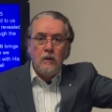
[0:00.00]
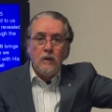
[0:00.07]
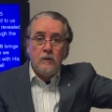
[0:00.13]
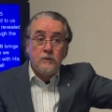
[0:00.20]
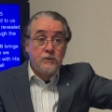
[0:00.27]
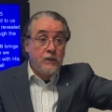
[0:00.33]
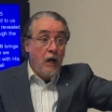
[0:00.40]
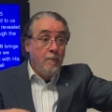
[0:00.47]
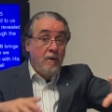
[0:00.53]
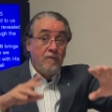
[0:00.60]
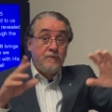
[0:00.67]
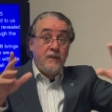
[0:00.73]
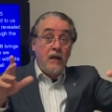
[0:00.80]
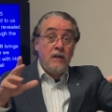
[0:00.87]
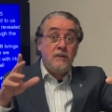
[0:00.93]
Some
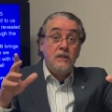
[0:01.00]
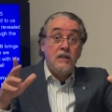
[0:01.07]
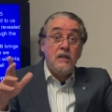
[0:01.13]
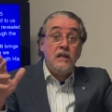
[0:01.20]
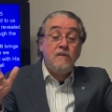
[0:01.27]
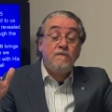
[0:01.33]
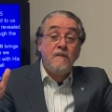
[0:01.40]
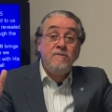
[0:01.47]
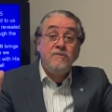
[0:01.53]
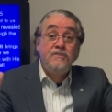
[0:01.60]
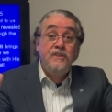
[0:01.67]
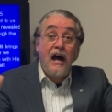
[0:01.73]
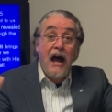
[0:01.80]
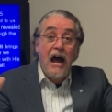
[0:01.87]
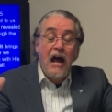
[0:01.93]
of them even
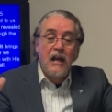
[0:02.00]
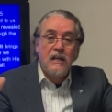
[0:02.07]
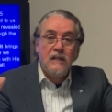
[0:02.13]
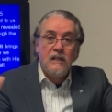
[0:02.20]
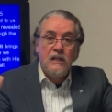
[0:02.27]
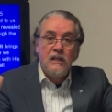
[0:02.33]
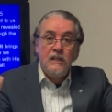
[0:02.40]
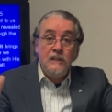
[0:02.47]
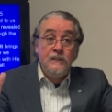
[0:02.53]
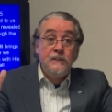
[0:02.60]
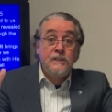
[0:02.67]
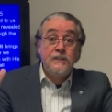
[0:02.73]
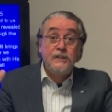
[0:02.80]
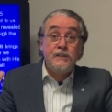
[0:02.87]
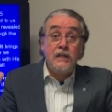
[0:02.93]
die in
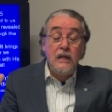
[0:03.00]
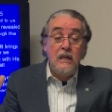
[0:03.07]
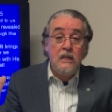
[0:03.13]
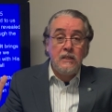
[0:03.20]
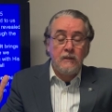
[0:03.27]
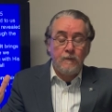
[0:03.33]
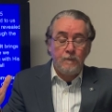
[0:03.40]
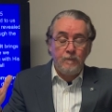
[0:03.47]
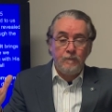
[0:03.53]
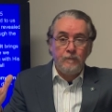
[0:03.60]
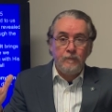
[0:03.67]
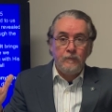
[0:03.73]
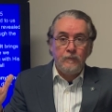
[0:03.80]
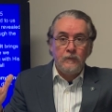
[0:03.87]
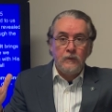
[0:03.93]

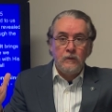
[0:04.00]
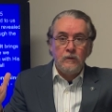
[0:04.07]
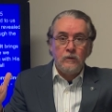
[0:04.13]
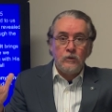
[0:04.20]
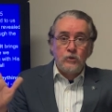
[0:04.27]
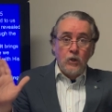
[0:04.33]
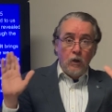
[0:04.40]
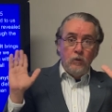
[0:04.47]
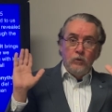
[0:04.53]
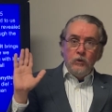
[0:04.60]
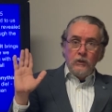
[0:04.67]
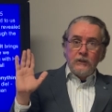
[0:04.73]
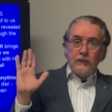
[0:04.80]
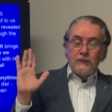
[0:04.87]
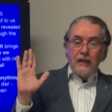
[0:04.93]
sin. So
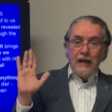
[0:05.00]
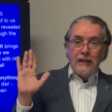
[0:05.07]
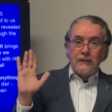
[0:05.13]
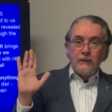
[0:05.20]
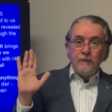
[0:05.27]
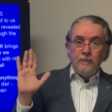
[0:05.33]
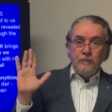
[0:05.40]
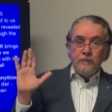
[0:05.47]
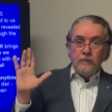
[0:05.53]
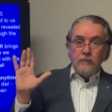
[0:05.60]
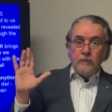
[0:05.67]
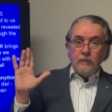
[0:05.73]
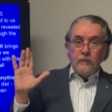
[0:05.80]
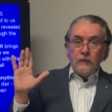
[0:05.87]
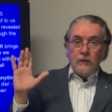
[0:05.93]
look at that.
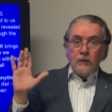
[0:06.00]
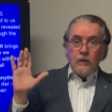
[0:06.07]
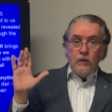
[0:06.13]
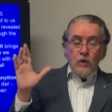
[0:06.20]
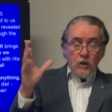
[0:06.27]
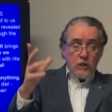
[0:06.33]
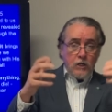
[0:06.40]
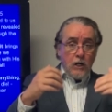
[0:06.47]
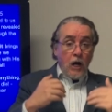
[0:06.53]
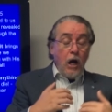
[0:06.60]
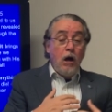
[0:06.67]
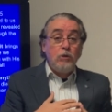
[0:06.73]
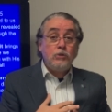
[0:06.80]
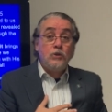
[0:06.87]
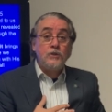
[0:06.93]
You're
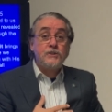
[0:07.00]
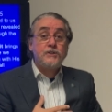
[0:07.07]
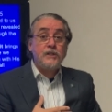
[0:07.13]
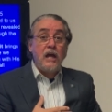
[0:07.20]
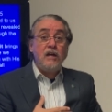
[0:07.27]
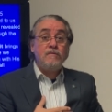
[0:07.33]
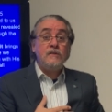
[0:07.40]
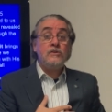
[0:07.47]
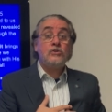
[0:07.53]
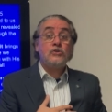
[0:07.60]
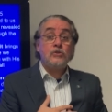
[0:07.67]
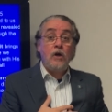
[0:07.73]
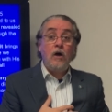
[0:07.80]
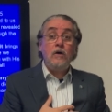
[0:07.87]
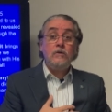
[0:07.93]
called to saving
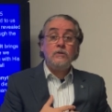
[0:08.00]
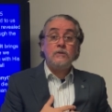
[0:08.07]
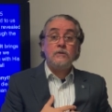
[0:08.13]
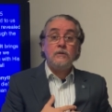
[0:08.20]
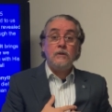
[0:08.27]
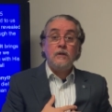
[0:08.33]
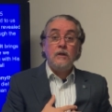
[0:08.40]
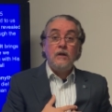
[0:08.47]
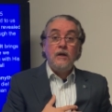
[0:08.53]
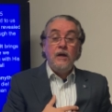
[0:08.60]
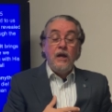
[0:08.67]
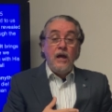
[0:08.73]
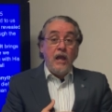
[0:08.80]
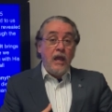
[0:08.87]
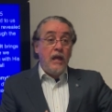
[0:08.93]
souls
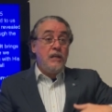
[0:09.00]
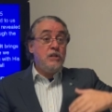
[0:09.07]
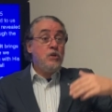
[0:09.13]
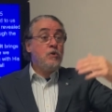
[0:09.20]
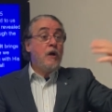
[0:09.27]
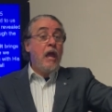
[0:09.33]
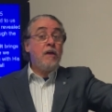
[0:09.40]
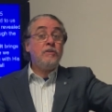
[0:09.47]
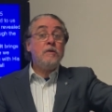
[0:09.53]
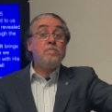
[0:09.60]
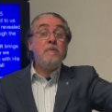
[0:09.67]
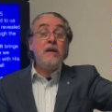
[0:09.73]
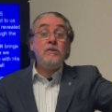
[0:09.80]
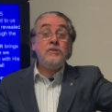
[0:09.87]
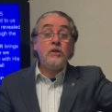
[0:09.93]
and you end up
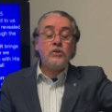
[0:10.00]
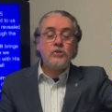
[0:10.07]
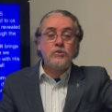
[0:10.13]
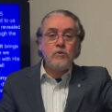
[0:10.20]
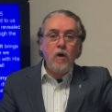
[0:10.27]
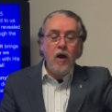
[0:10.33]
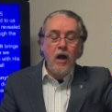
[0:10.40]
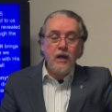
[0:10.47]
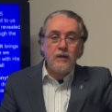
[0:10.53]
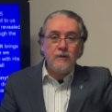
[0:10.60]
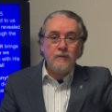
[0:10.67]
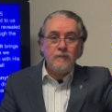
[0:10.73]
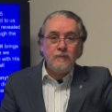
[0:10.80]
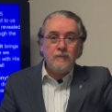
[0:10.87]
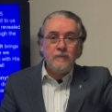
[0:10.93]
being destroyed
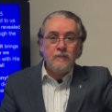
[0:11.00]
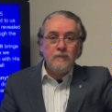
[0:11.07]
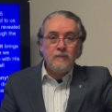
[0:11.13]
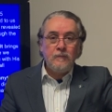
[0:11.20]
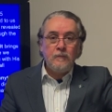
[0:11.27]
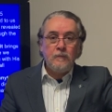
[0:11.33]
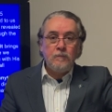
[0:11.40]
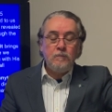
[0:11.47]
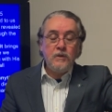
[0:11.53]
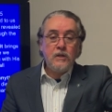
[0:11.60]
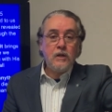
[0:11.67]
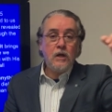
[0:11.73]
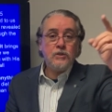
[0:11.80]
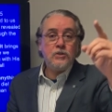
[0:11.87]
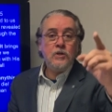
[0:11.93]

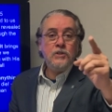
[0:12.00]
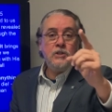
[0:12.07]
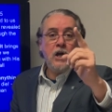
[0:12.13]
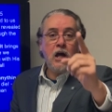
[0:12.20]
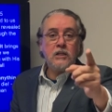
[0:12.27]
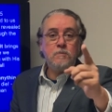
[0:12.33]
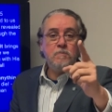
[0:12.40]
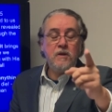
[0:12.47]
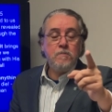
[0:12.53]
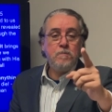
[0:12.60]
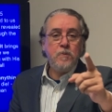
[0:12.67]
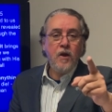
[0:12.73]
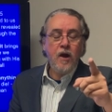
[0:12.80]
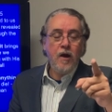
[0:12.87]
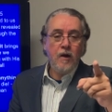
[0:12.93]
because you're not
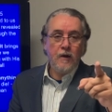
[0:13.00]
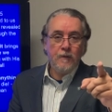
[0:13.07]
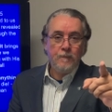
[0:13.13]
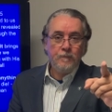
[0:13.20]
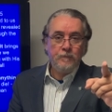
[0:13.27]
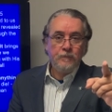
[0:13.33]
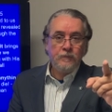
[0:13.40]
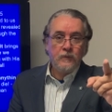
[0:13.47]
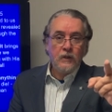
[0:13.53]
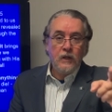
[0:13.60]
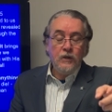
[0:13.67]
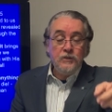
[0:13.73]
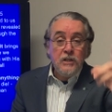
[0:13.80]
prepared. You